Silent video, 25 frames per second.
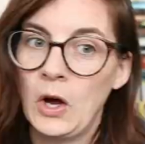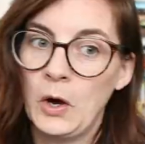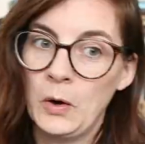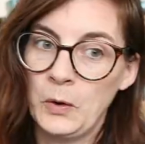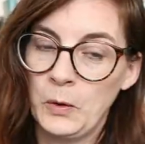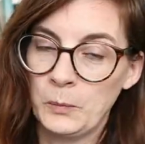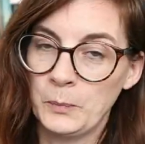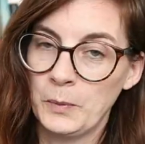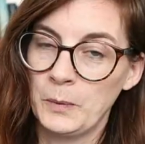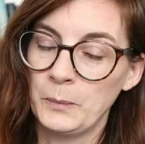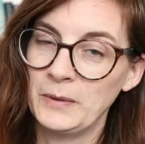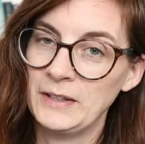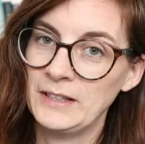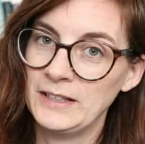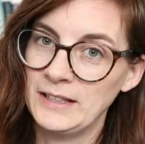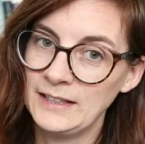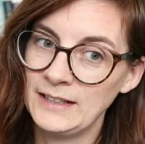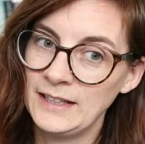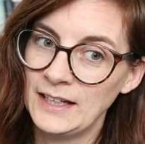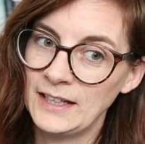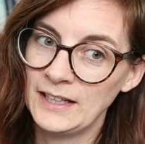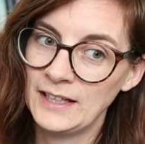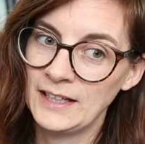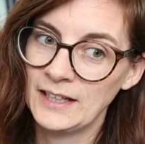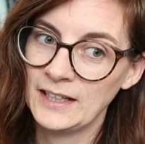Oh, but we
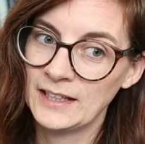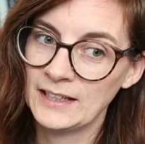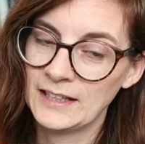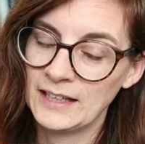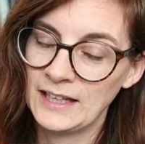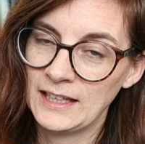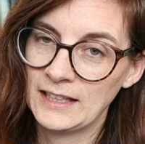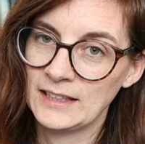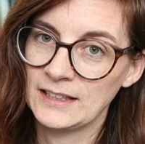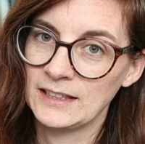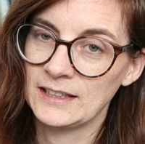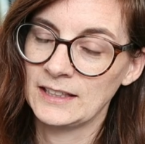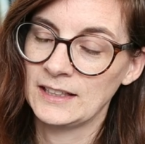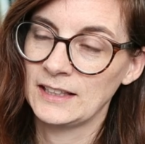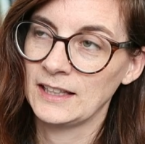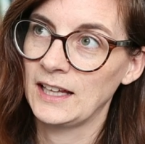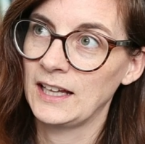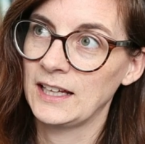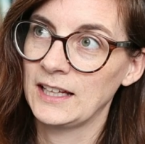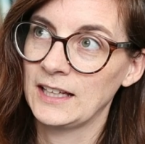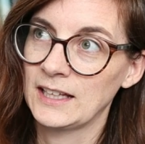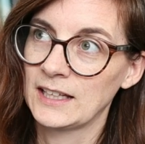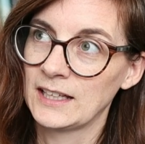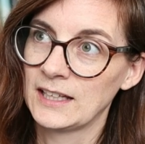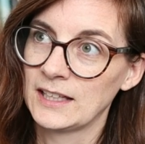did get a kitten
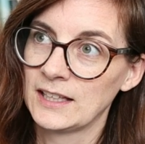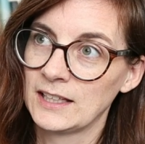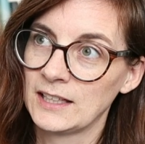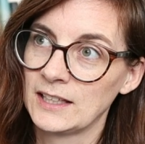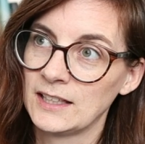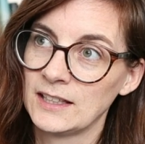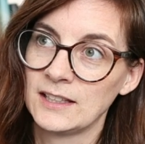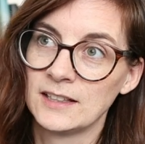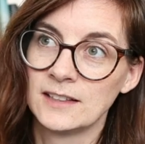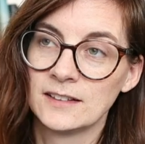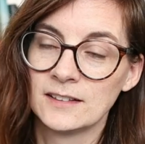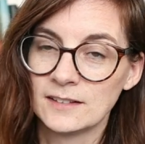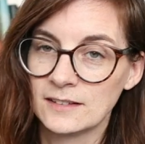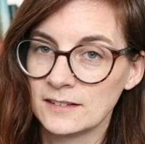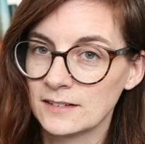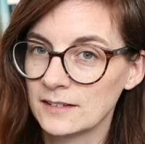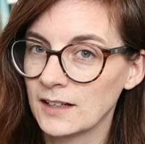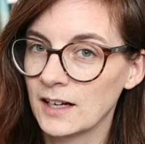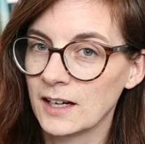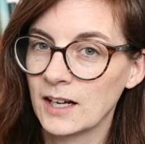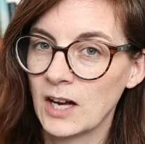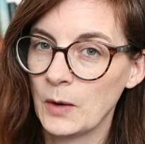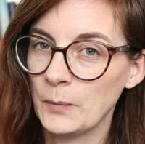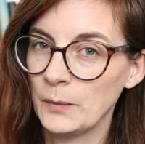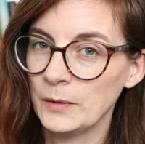like
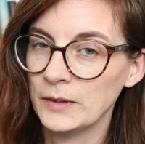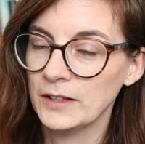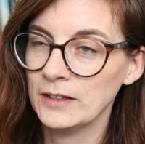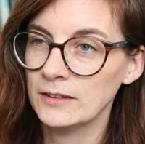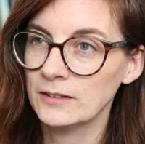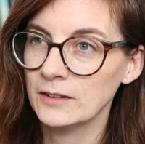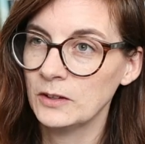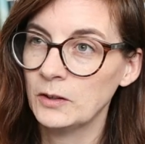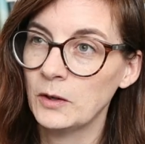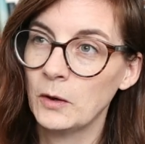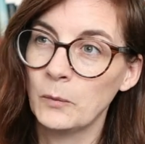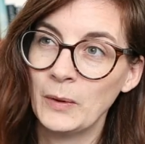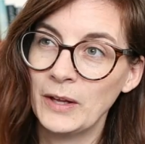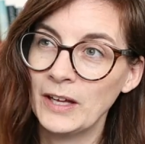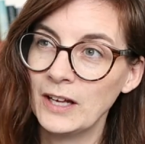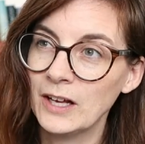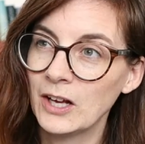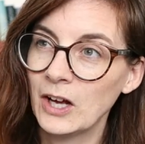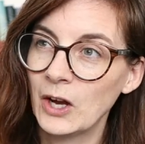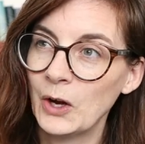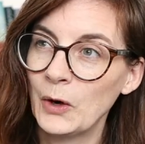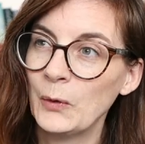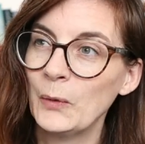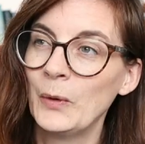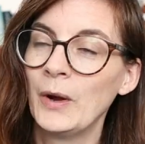a couple days ago, a week
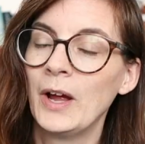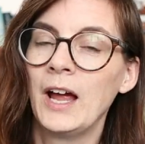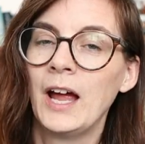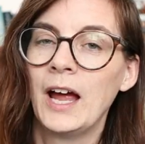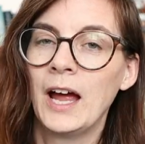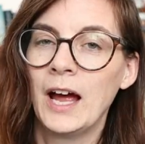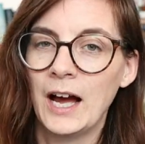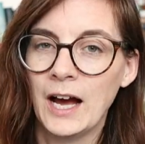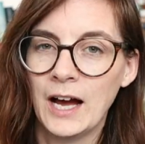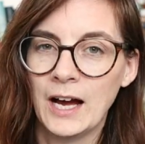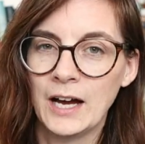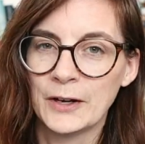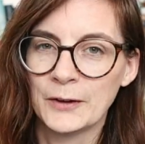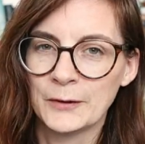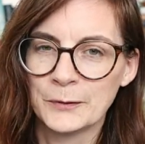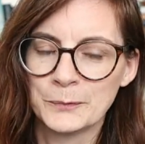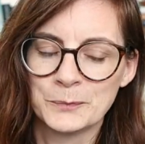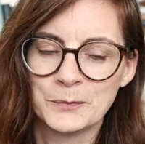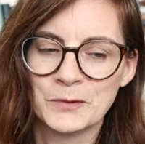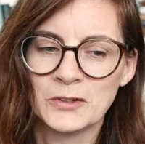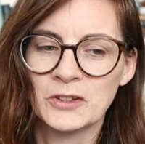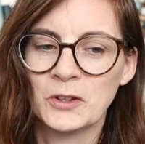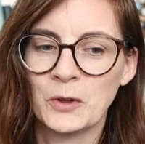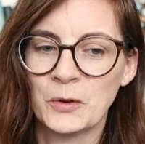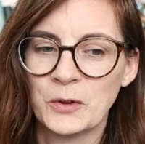ago,
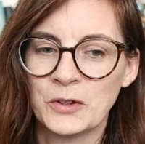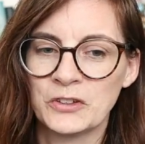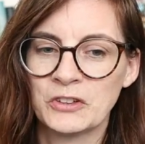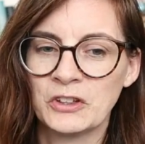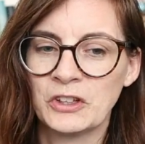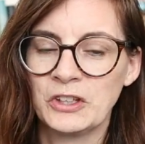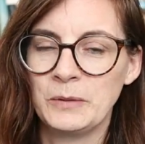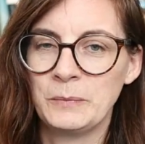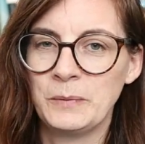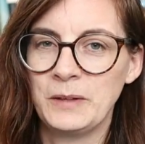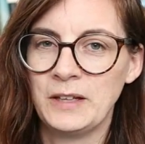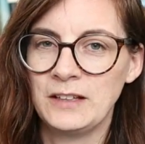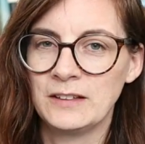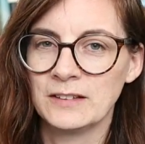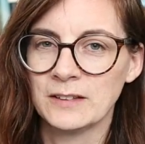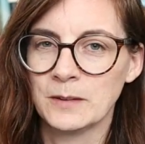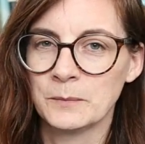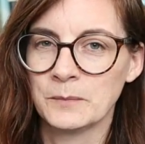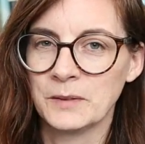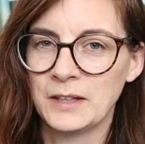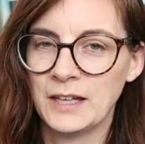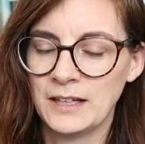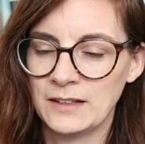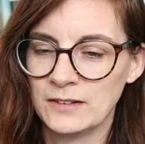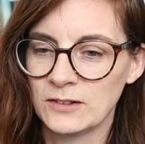so there's gonna be
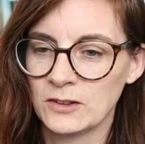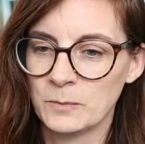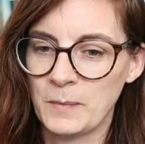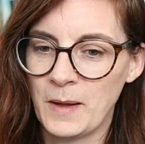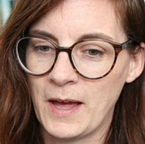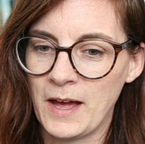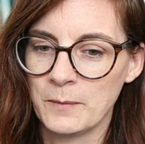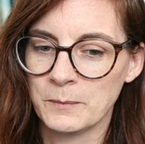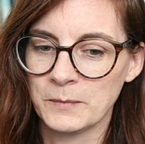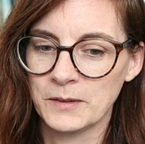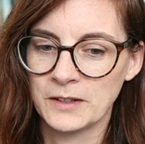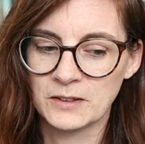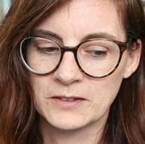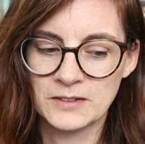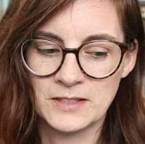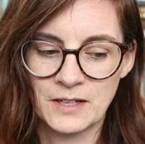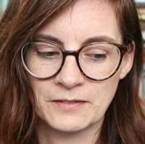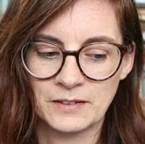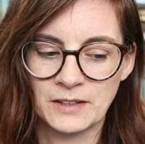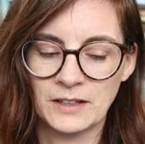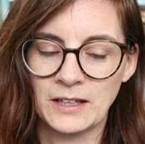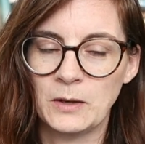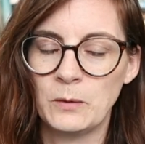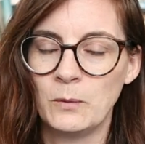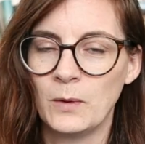some kitten spam. There
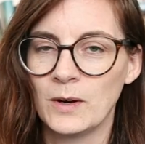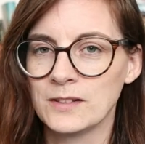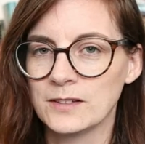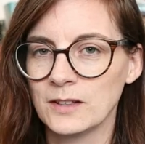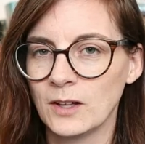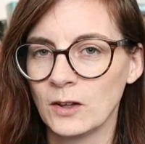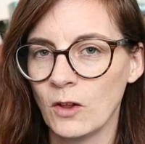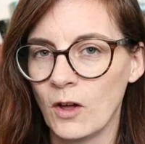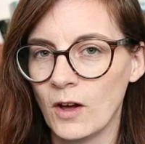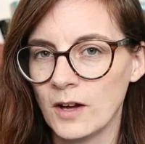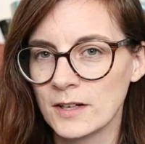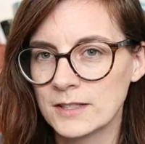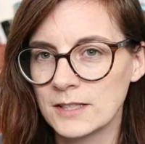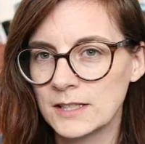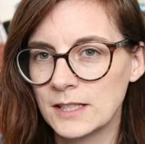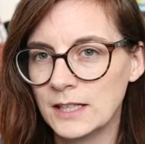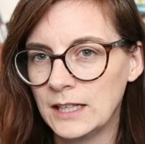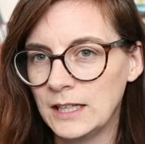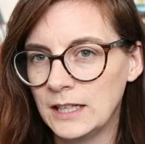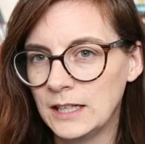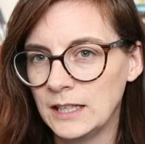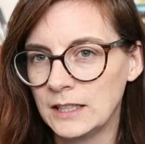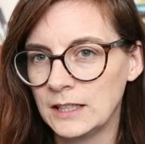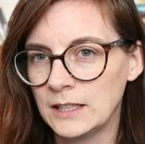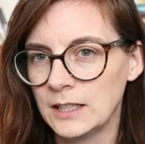definitely was a lot
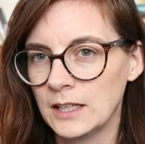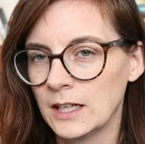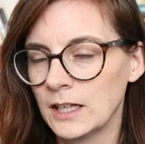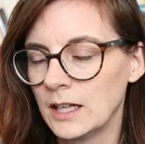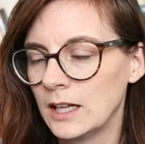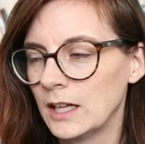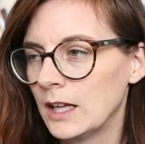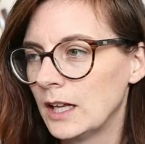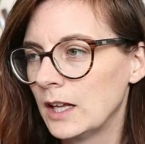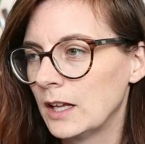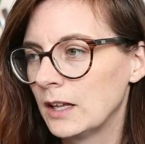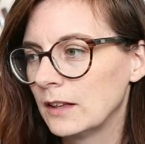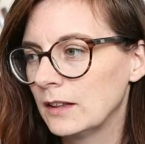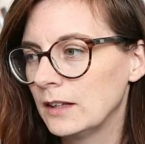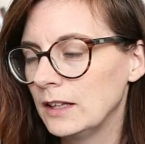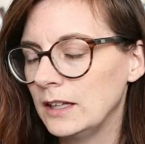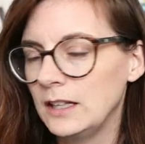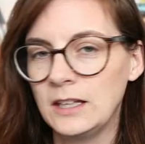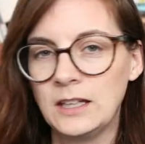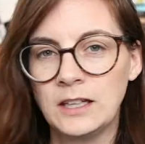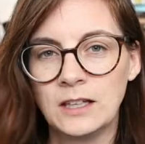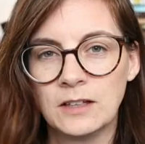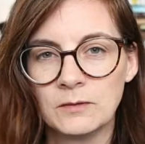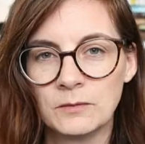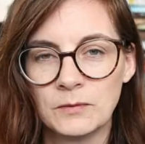in
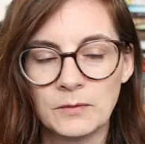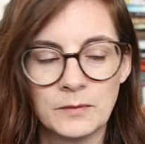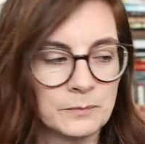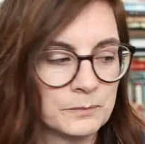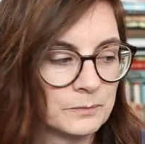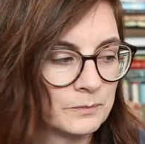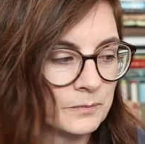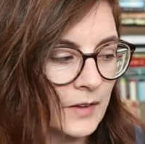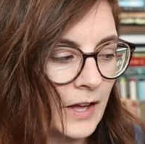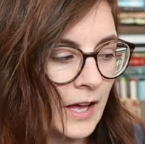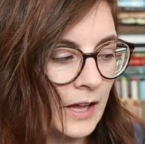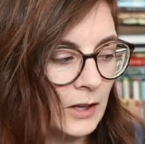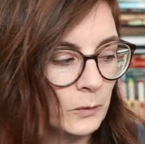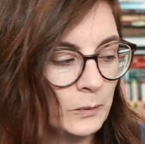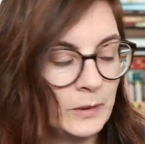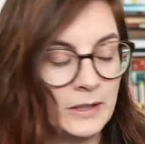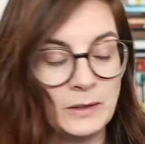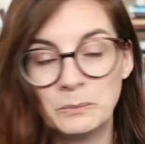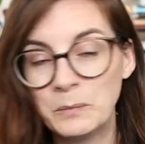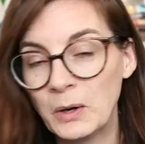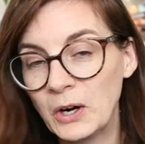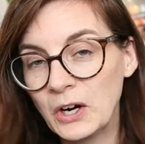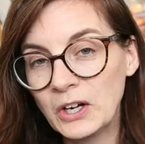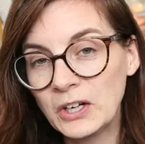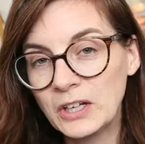the
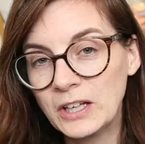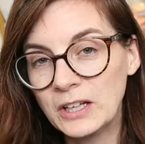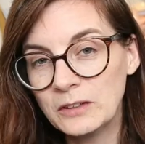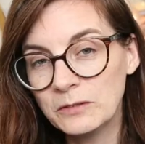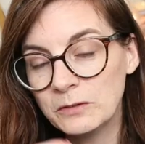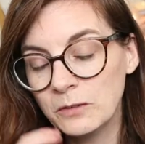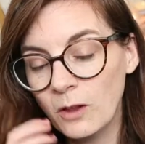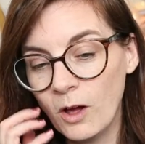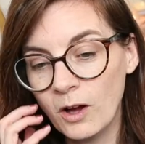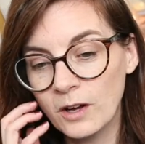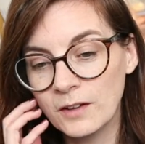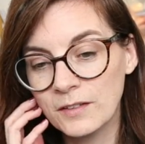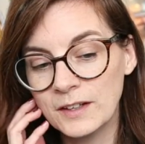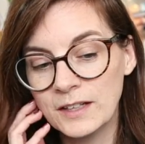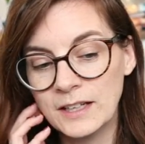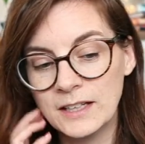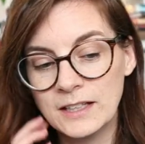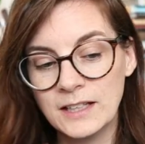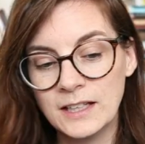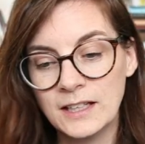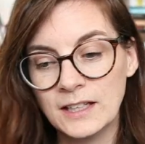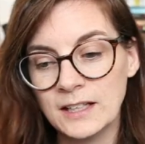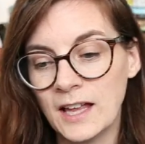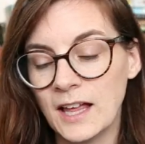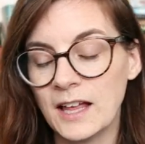Halloween party vlog that I
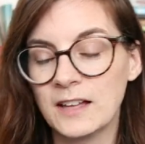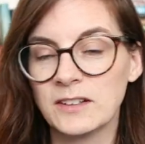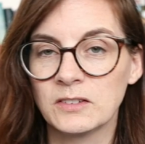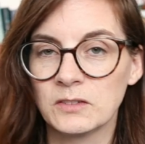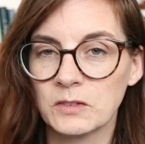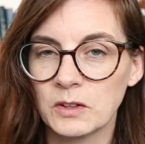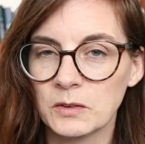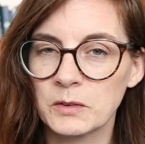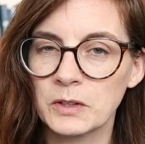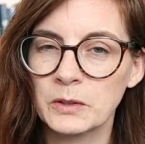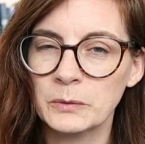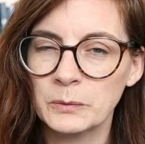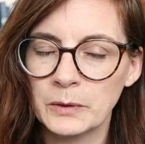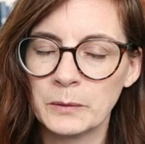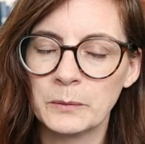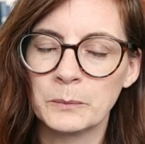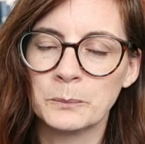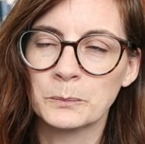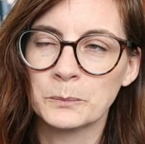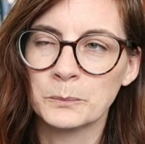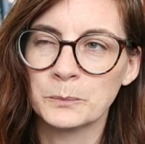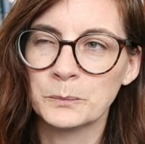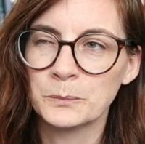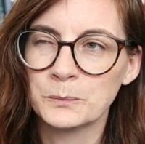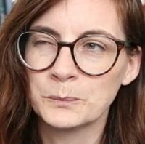did, and there will
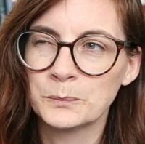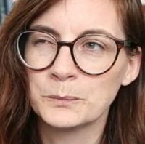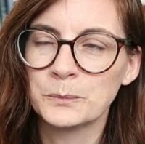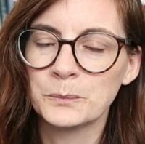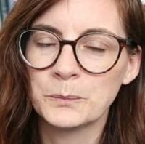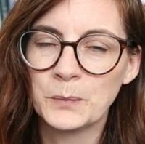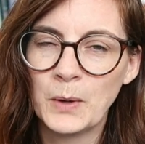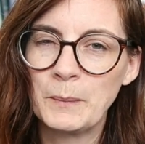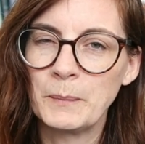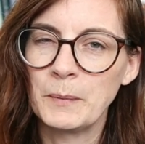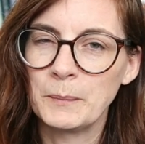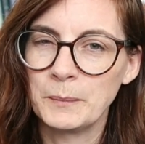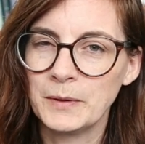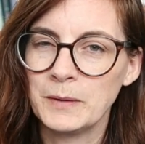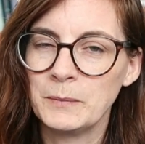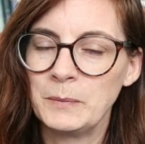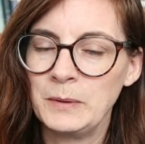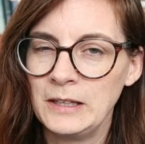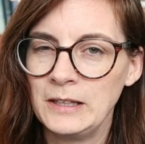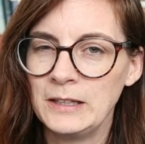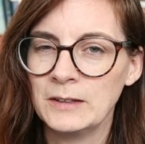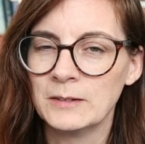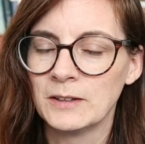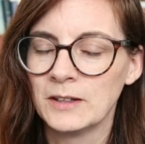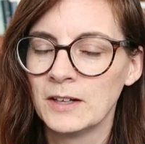probably
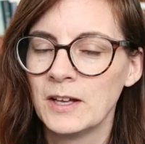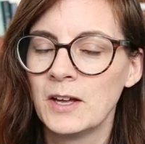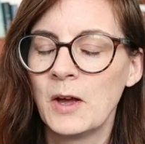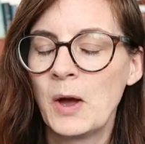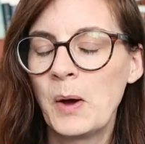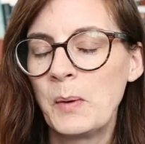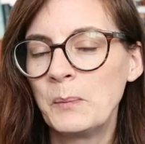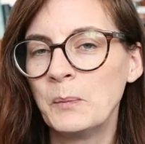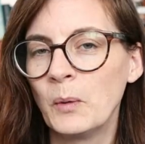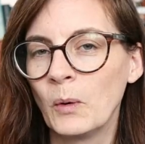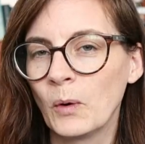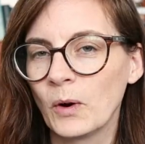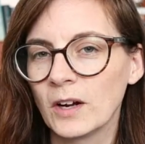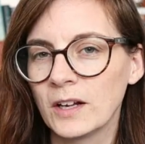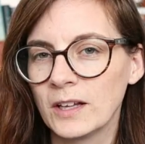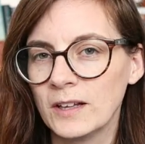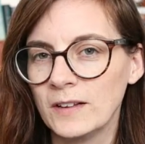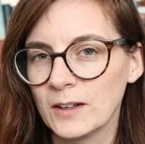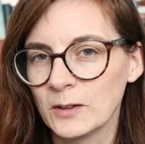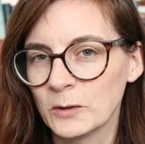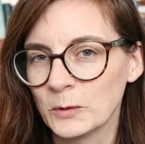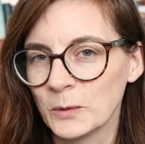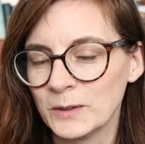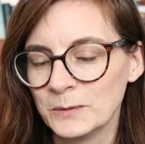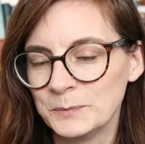be more
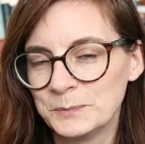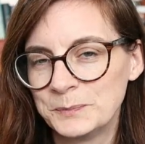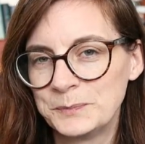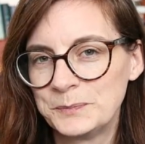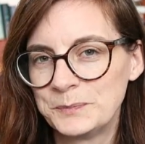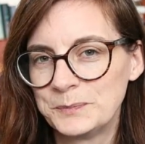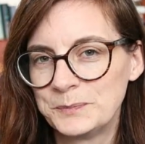in this one.